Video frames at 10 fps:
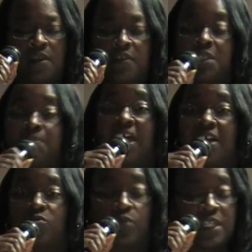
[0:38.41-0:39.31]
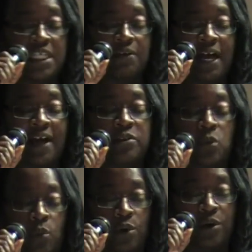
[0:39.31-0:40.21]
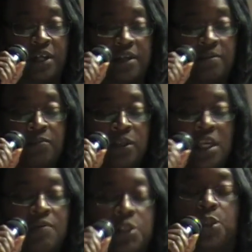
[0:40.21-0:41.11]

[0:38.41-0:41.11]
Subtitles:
This man really knew how to work. He was